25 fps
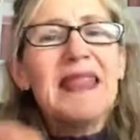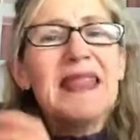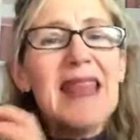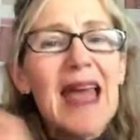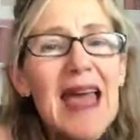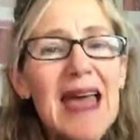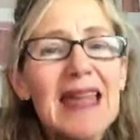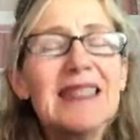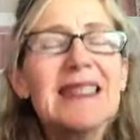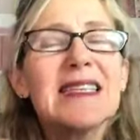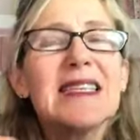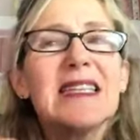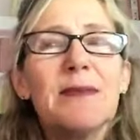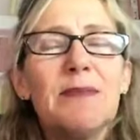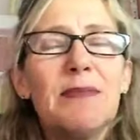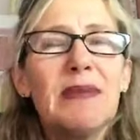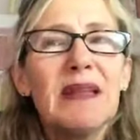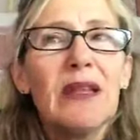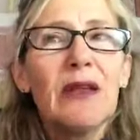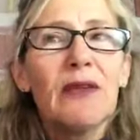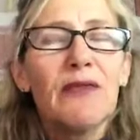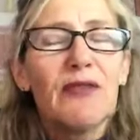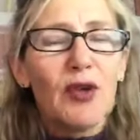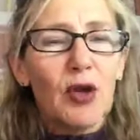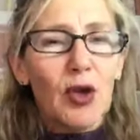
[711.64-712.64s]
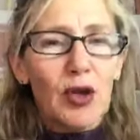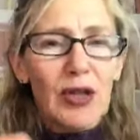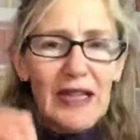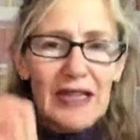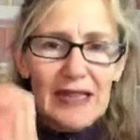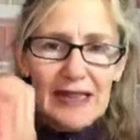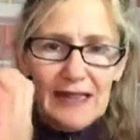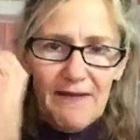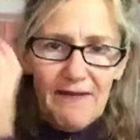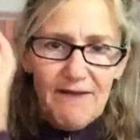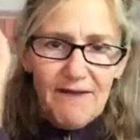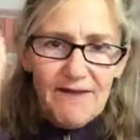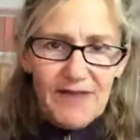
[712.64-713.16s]
But that's the bill of
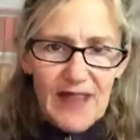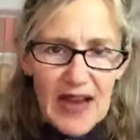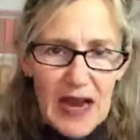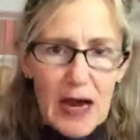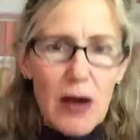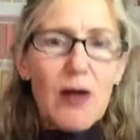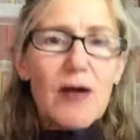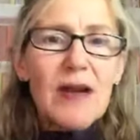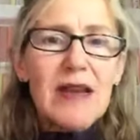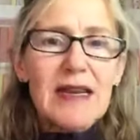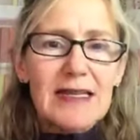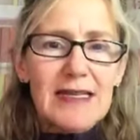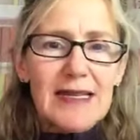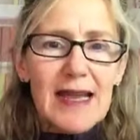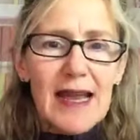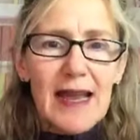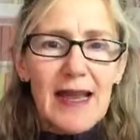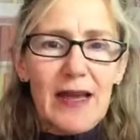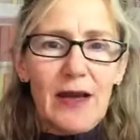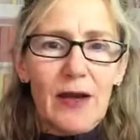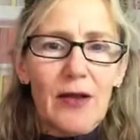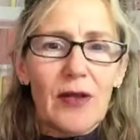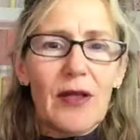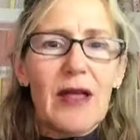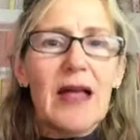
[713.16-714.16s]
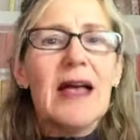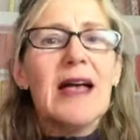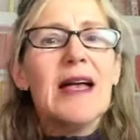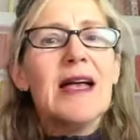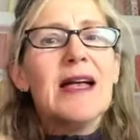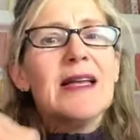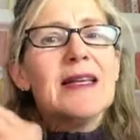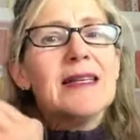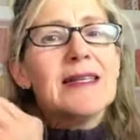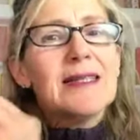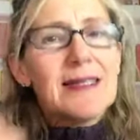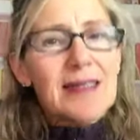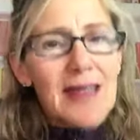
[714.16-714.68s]
good that the fairy tale
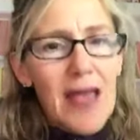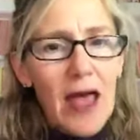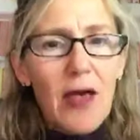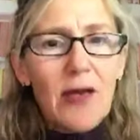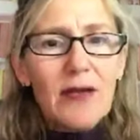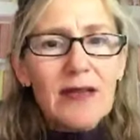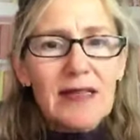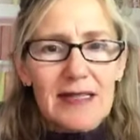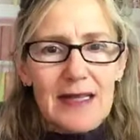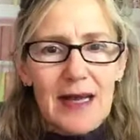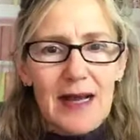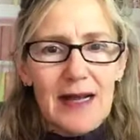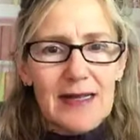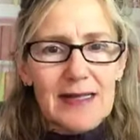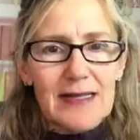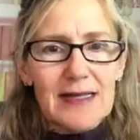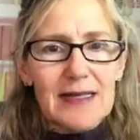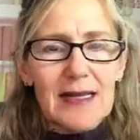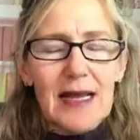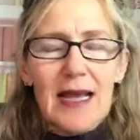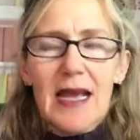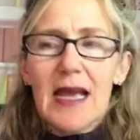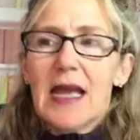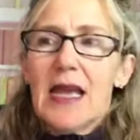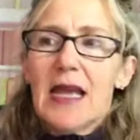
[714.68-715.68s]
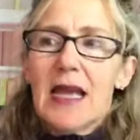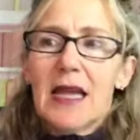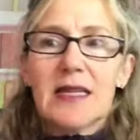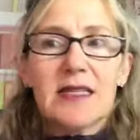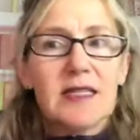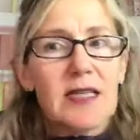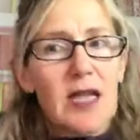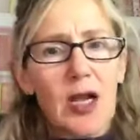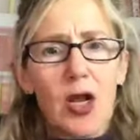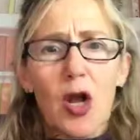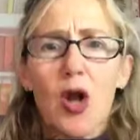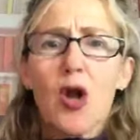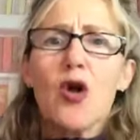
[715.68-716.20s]
sells us.
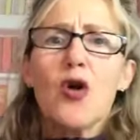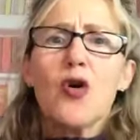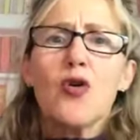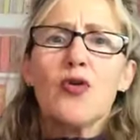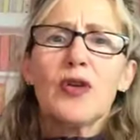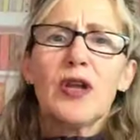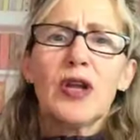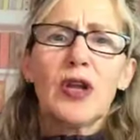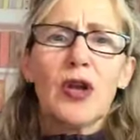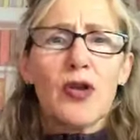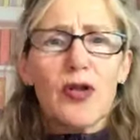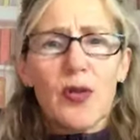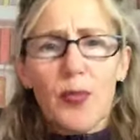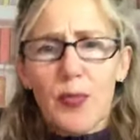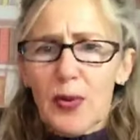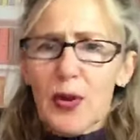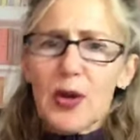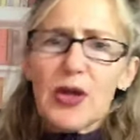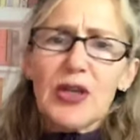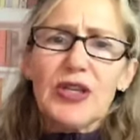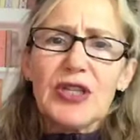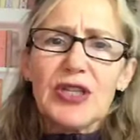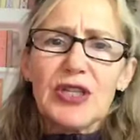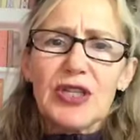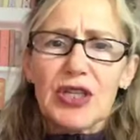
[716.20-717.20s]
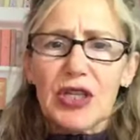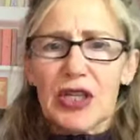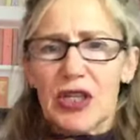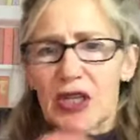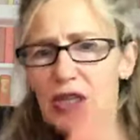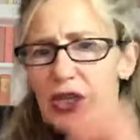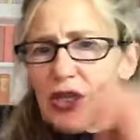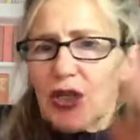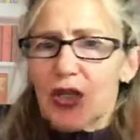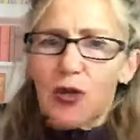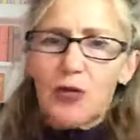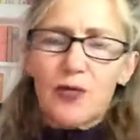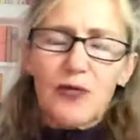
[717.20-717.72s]
It's like, oh, you know, the prince
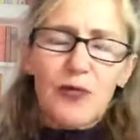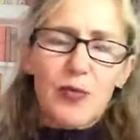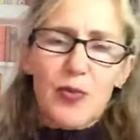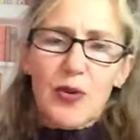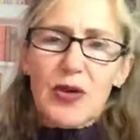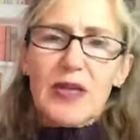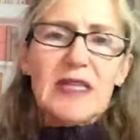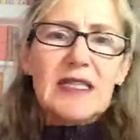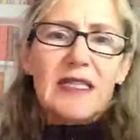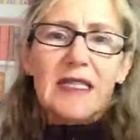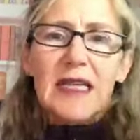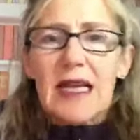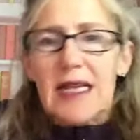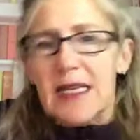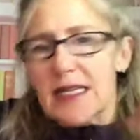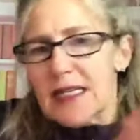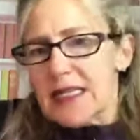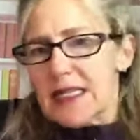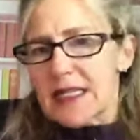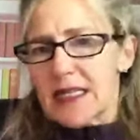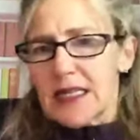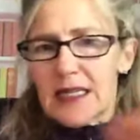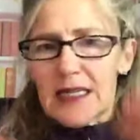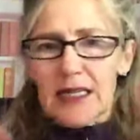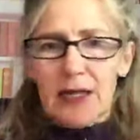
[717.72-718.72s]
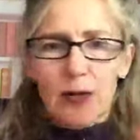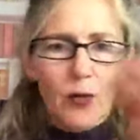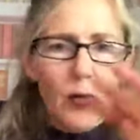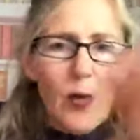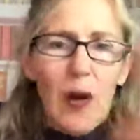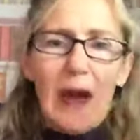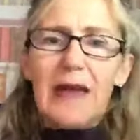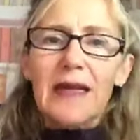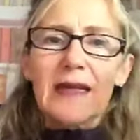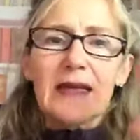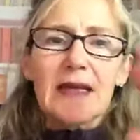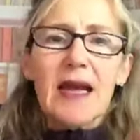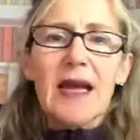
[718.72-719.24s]
and the princess and the
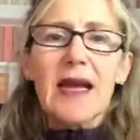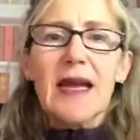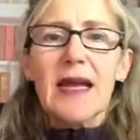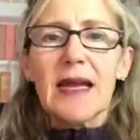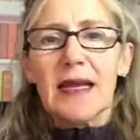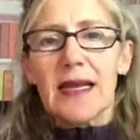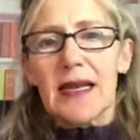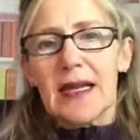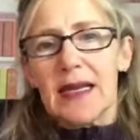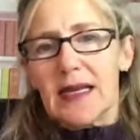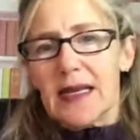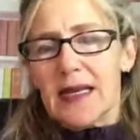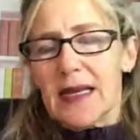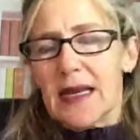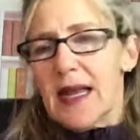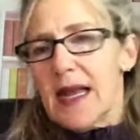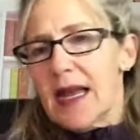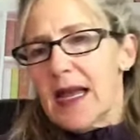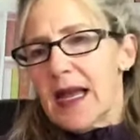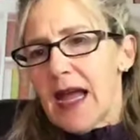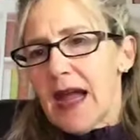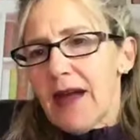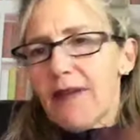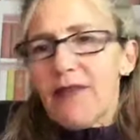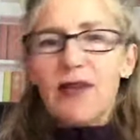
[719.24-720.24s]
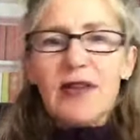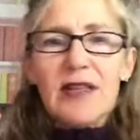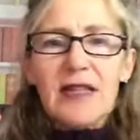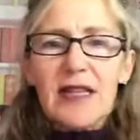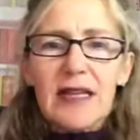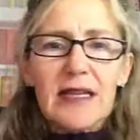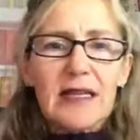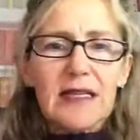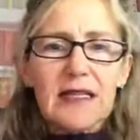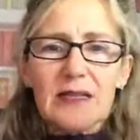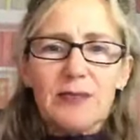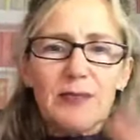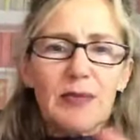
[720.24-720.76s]
white knight and
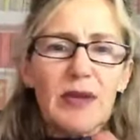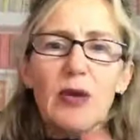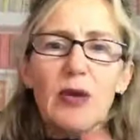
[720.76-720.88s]
everything